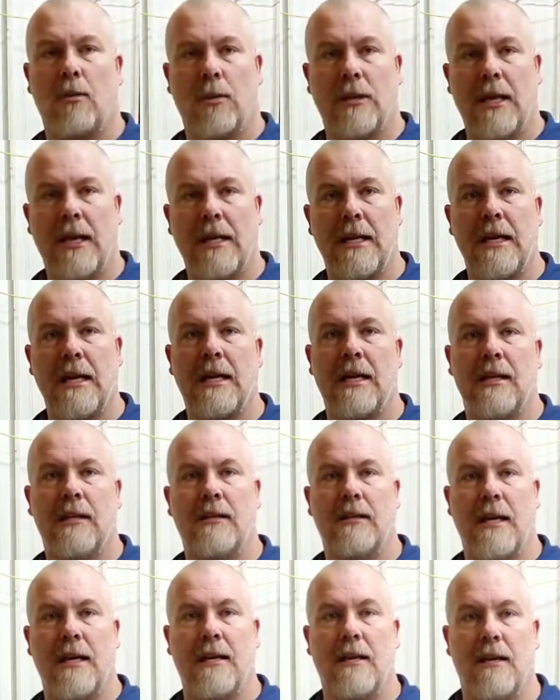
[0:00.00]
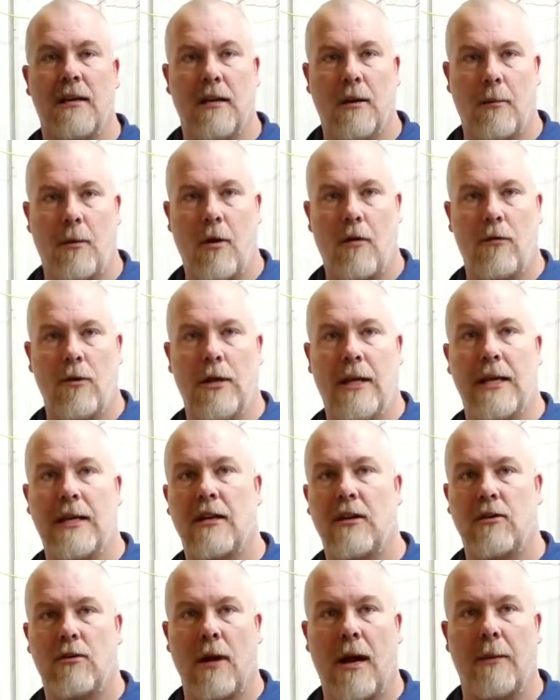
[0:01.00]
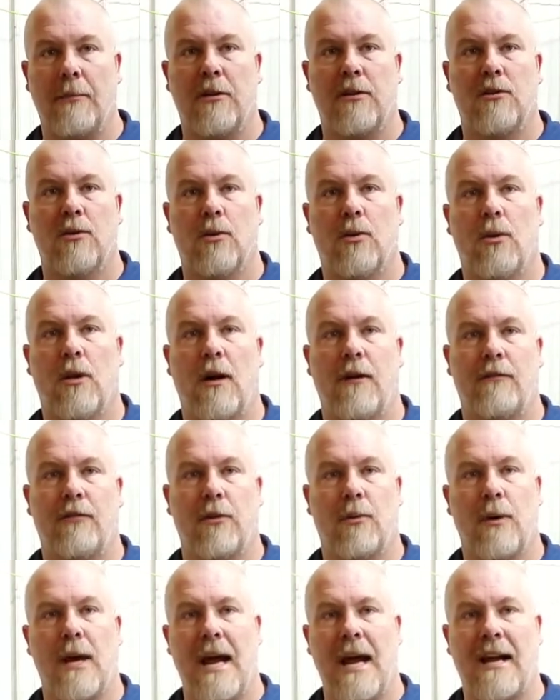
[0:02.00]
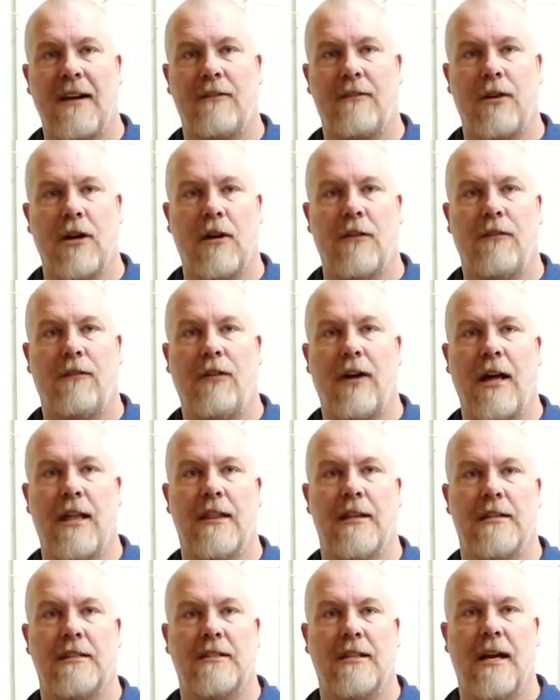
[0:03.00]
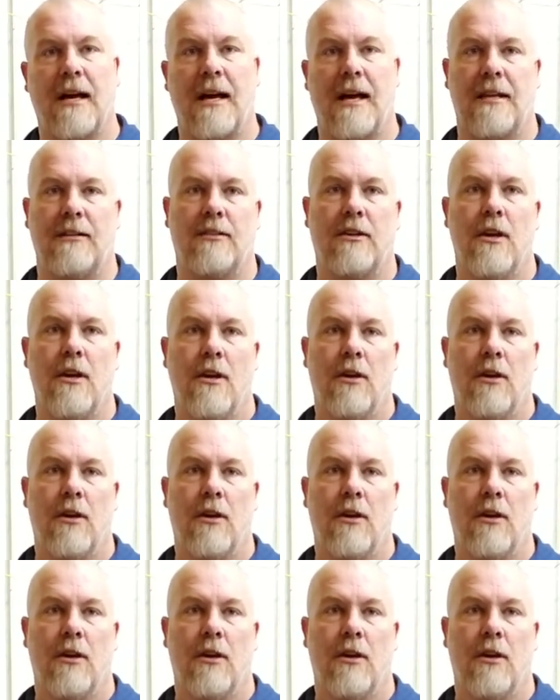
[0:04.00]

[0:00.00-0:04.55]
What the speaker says: when they need it, they can come over, they can grab the tool off the rack, verify the size,